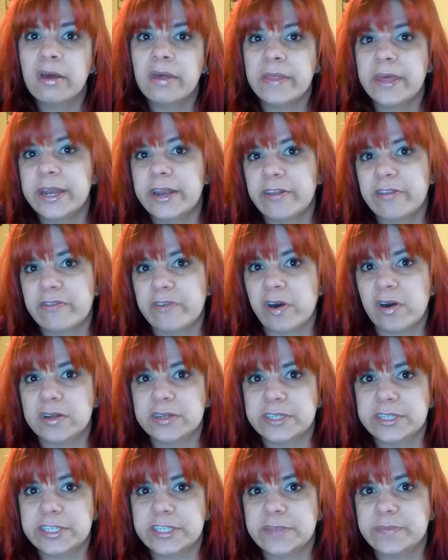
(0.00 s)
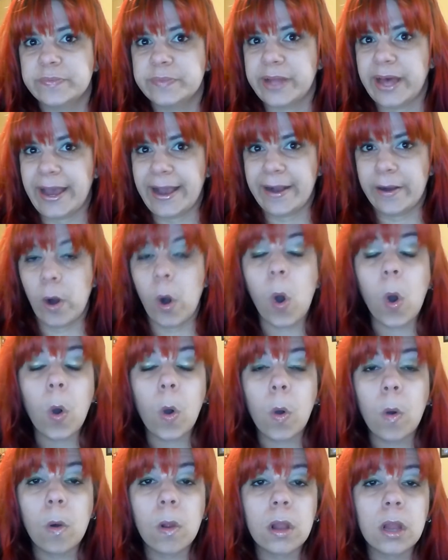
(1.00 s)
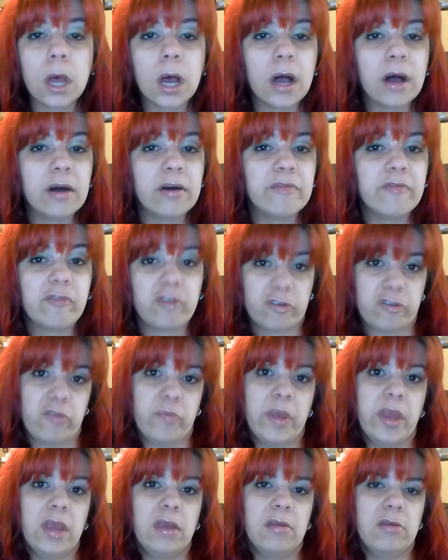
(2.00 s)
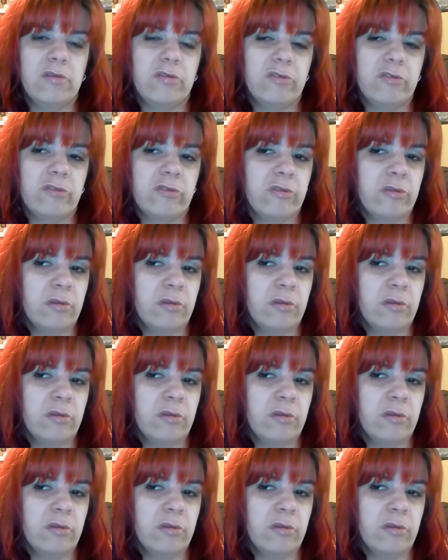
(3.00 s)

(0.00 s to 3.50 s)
They just fall into this black hole of resumes.